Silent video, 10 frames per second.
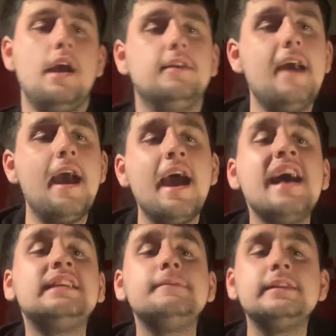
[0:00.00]

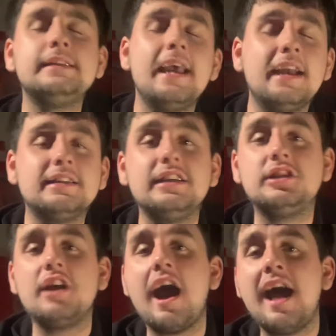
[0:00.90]
Desmond takes a
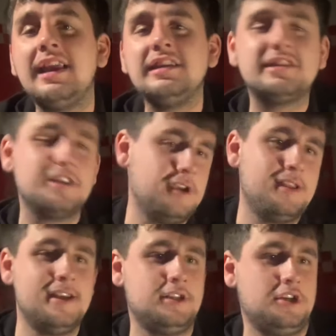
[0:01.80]
trolley to
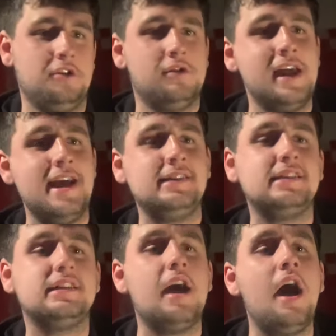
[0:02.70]
the jewelry
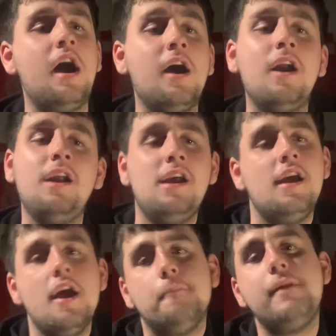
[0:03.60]
store,
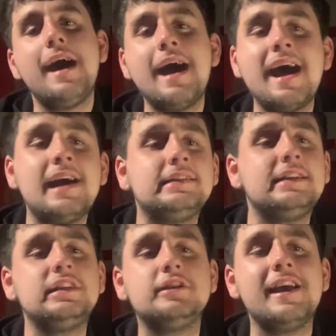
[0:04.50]
buys
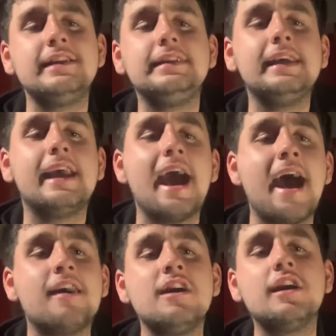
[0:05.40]
a 20
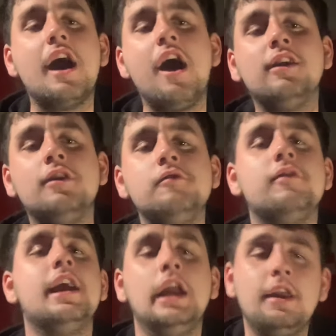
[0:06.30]
carat golden
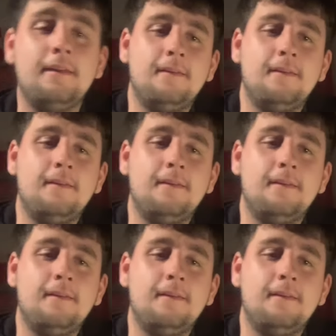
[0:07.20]
ring.